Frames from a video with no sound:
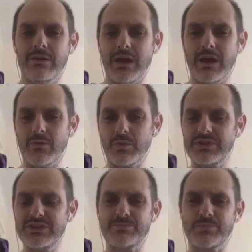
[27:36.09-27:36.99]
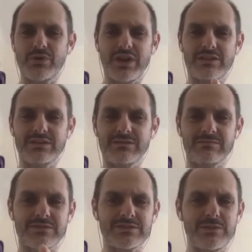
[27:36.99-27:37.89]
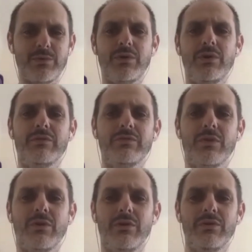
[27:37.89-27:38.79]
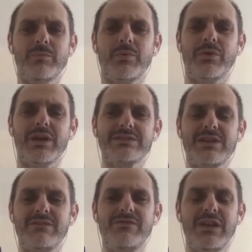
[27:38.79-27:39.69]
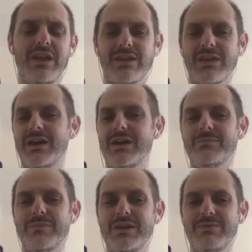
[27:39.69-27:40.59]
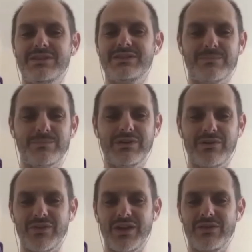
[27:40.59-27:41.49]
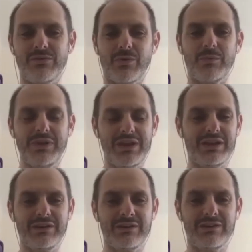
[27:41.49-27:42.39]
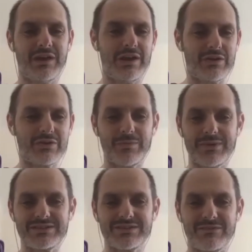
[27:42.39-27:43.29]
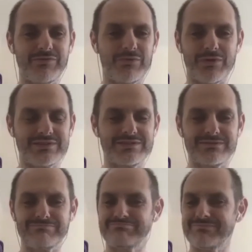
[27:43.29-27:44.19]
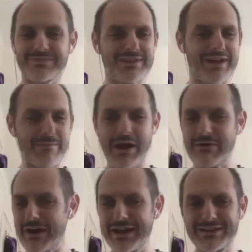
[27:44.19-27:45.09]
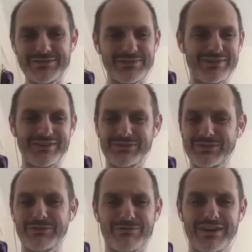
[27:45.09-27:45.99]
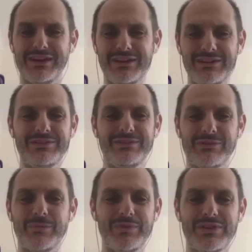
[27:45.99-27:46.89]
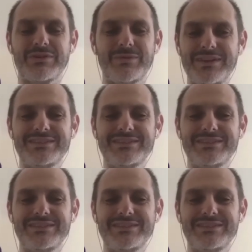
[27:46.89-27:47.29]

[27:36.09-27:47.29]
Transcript: uh, with this project and some of your other projects, I feel like uh, maybe there's a bit of a European uh, comics influence. Am I right, or do you read European comics?